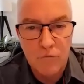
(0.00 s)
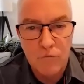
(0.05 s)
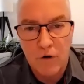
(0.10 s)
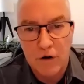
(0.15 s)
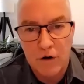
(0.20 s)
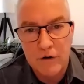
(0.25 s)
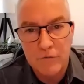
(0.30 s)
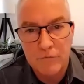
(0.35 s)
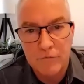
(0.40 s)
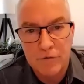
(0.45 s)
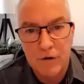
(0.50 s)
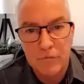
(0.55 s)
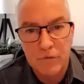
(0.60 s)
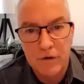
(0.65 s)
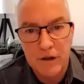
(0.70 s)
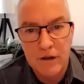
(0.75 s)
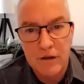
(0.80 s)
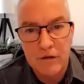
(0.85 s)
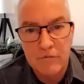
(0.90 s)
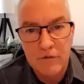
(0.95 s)
than what you
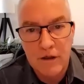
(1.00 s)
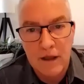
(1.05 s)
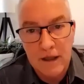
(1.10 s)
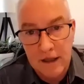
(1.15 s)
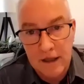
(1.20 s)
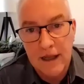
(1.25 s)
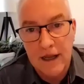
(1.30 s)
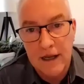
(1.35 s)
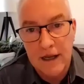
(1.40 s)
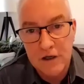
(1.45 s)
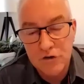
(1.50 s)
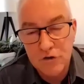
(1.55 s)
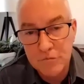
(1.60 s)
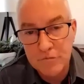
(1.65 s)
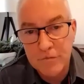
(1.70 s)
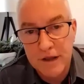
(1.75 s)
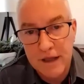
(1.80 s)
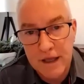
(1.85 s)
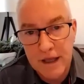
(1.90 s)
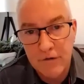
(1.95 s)
probably
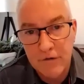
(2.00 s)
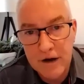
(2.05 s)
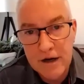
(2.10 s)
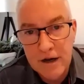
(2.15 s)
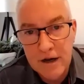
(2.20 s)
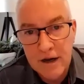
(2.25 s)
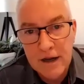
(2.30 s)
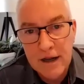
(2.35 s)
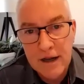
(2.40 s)
should be hearing.